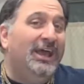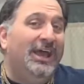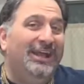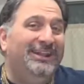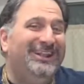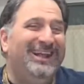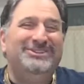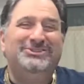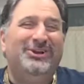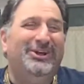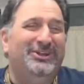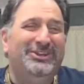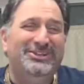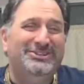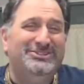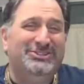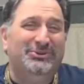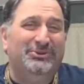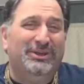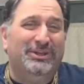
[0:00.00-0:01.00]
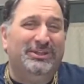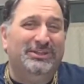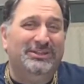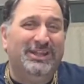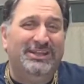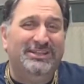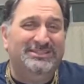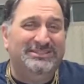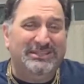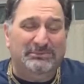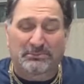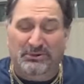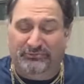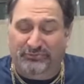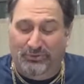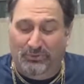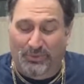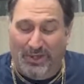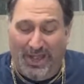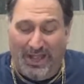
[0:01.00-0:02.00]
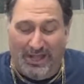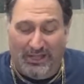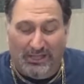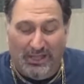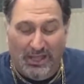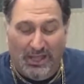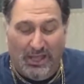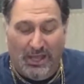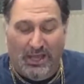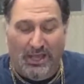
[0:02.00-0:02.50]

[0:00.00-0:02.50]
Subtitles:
and that's all it is to it. Let it simmer for a while.